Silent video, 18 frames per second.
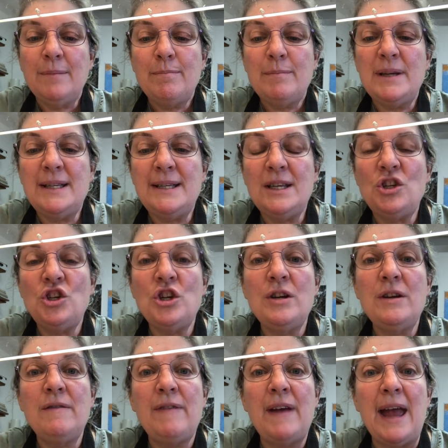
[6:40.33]

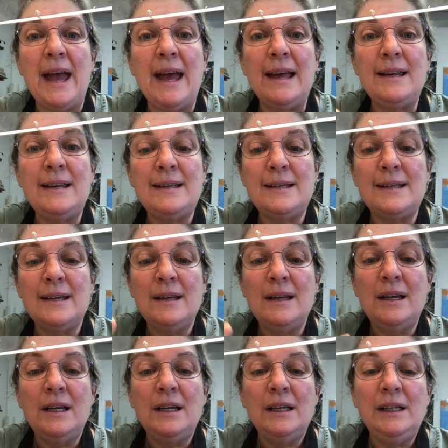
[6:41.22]
Position of hands,
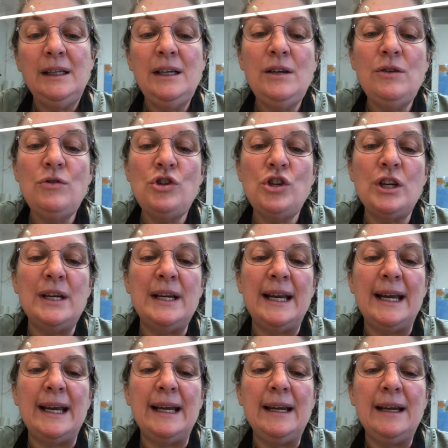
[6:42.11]

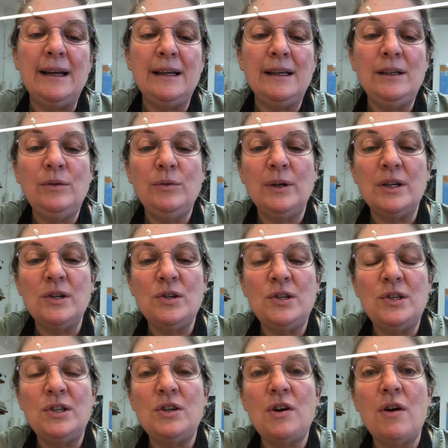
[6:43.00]
usually you can
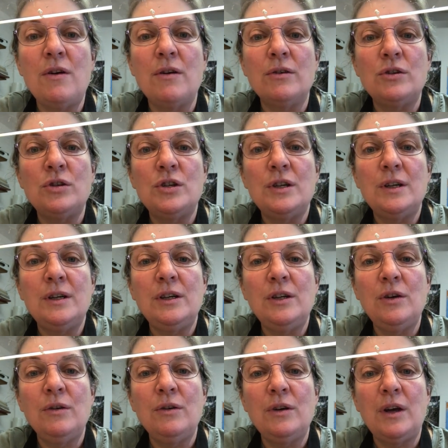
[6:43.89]
start
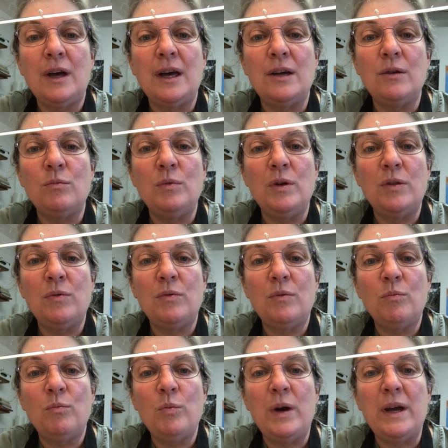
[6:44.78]
your cut
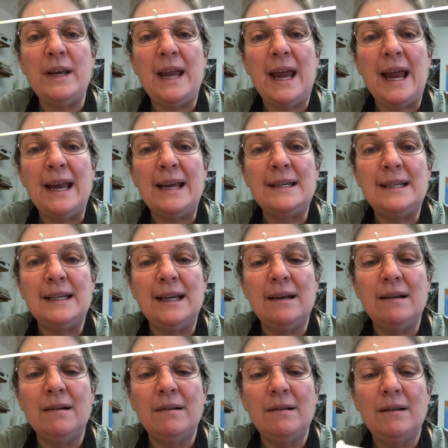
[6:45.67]
with one hand
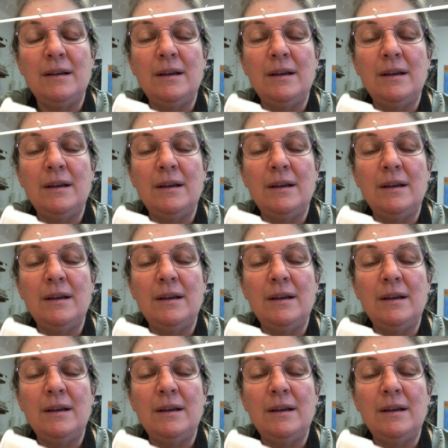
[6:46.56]
here,